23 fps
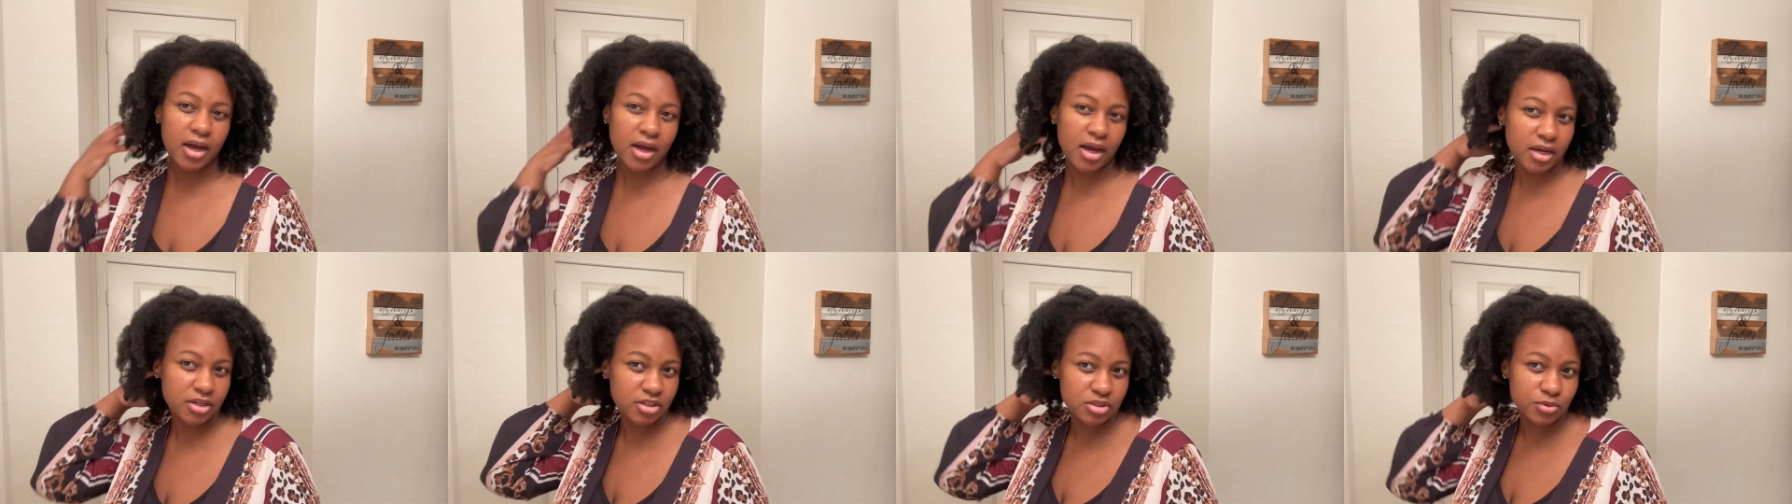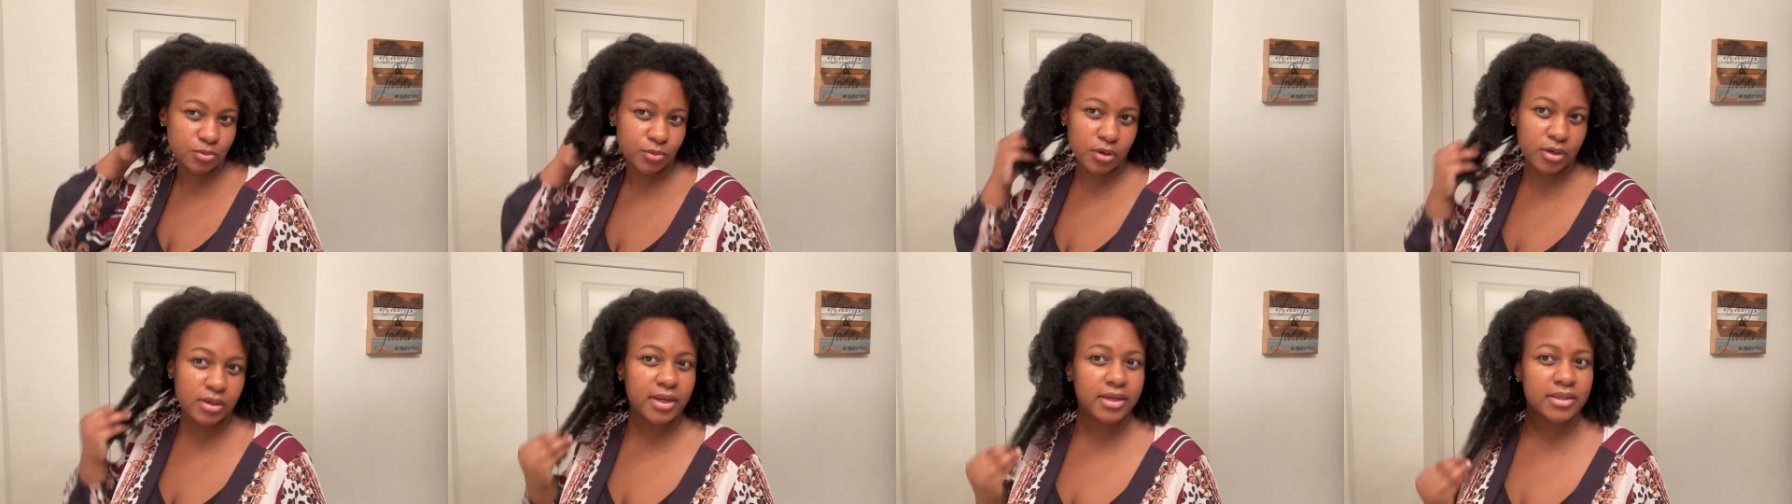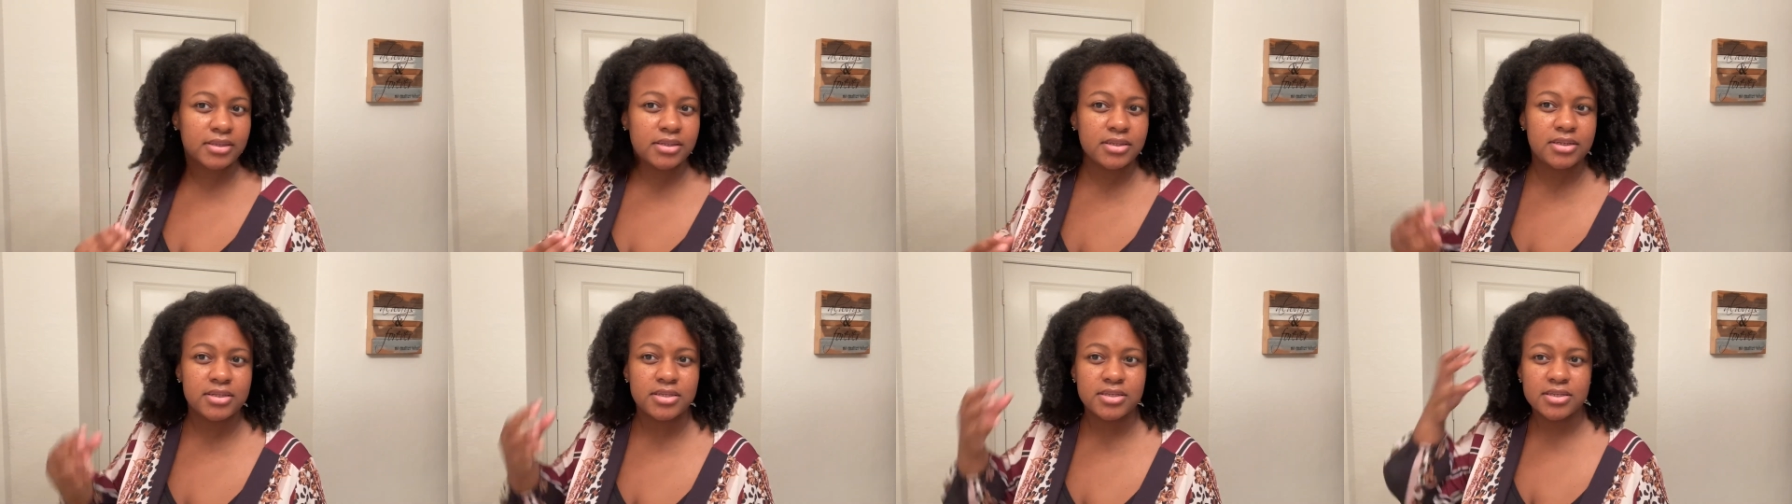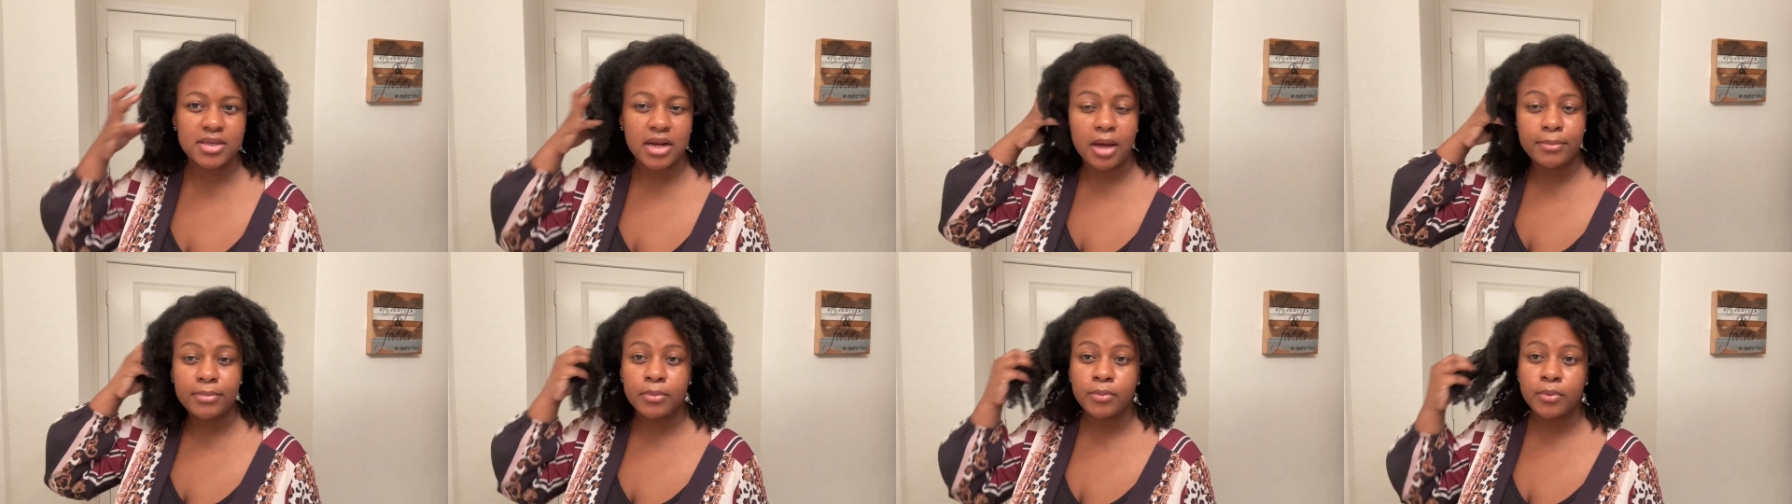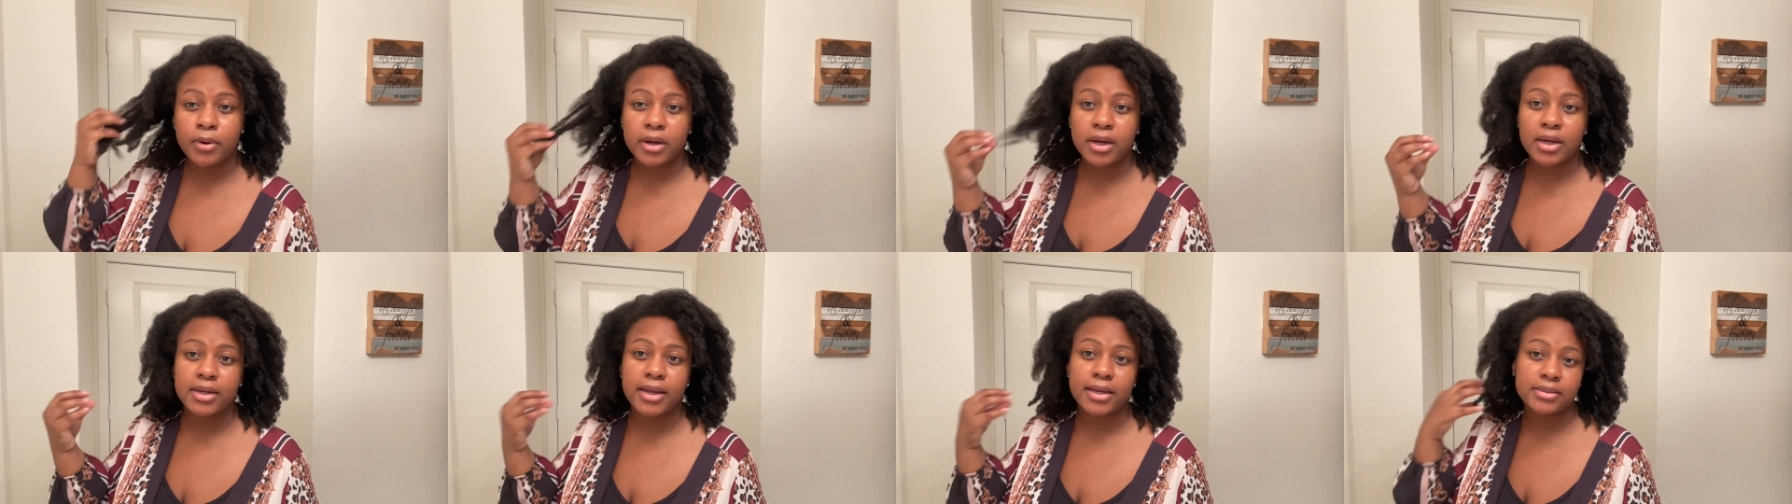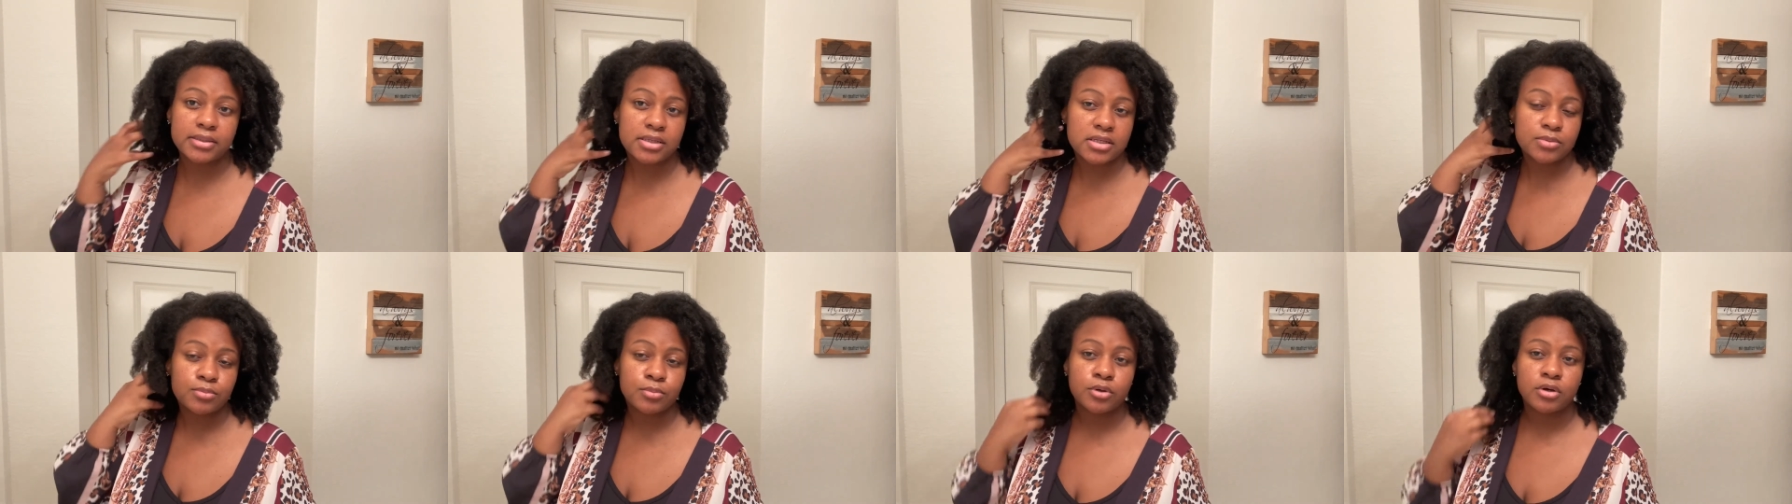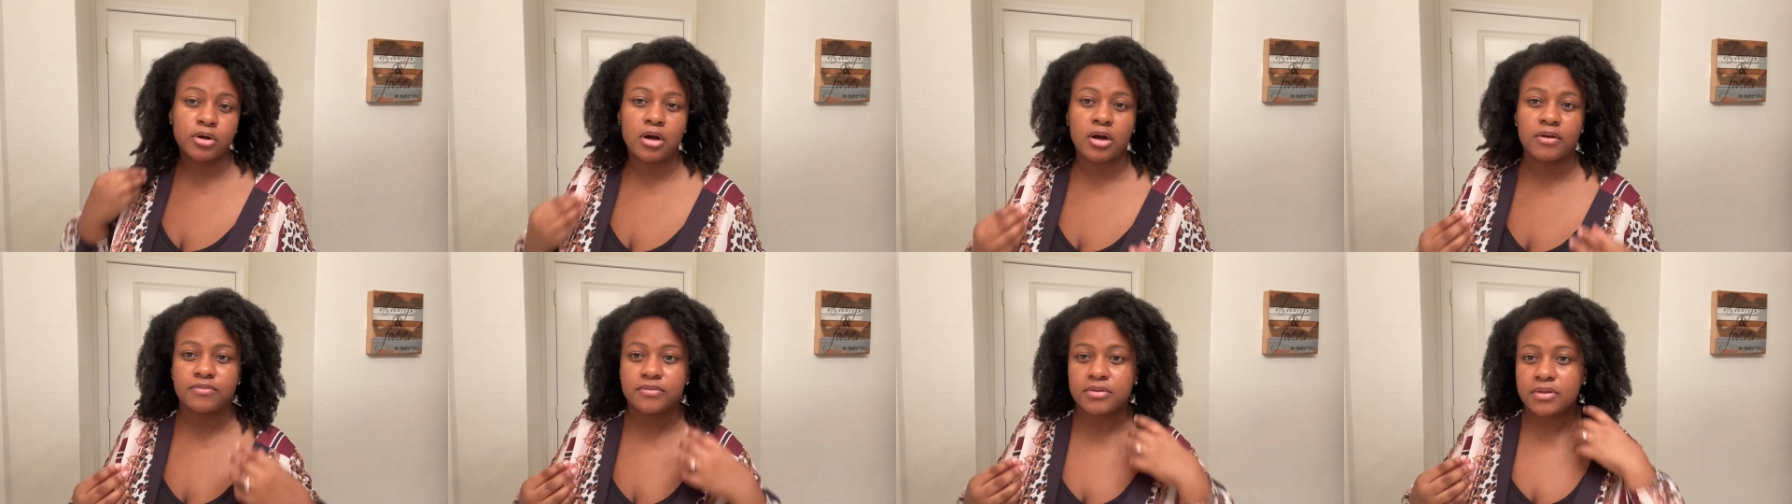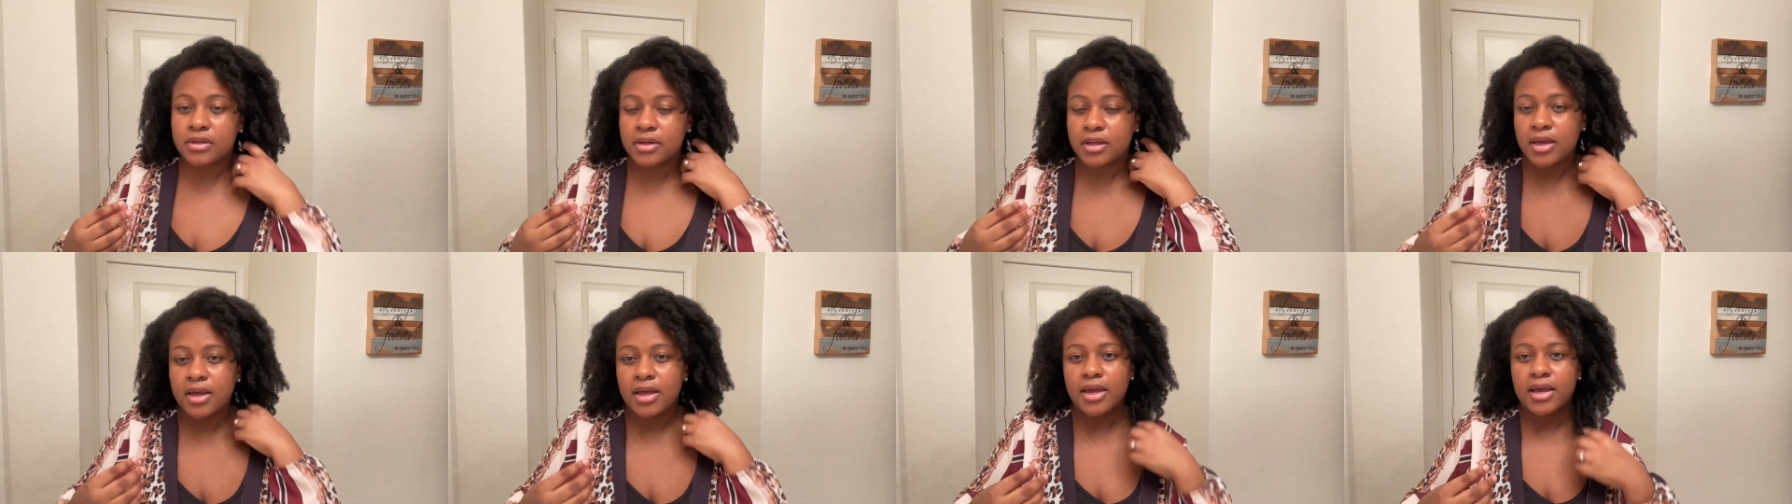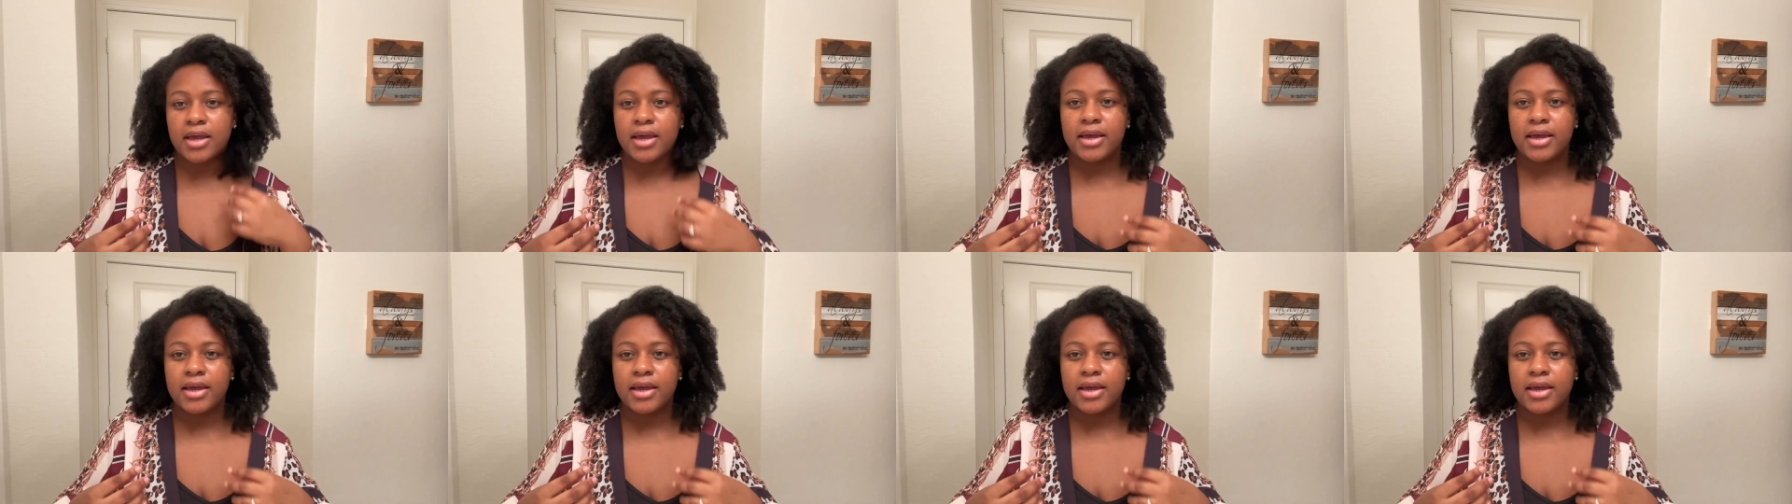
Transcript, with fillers: I just wore it like this, and I'll be wearing it like this more often.